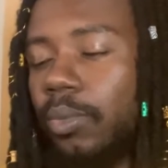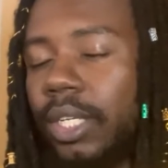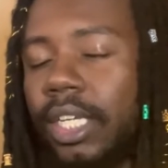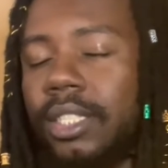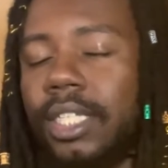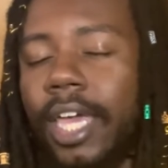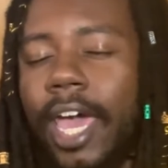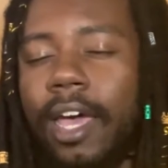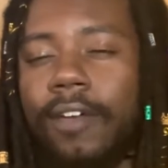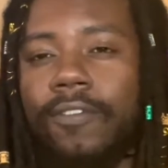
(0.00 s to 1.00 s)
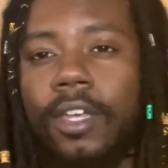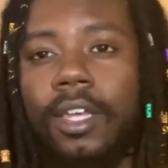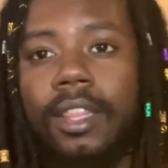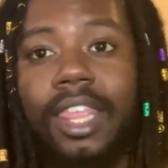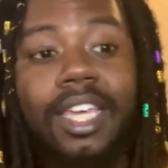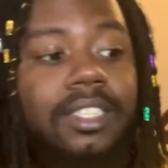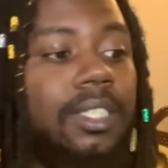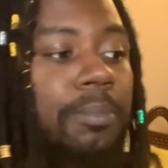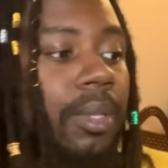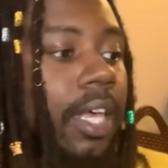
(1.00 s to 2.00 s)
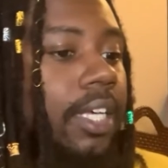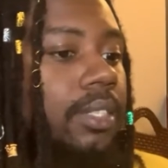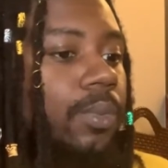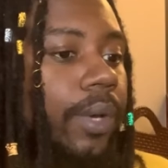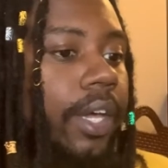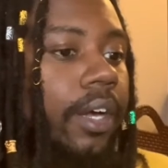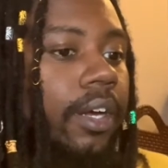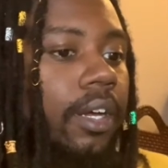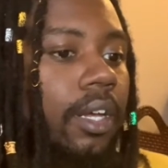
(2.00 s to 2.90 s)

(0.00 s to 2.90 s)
We need to have things in place where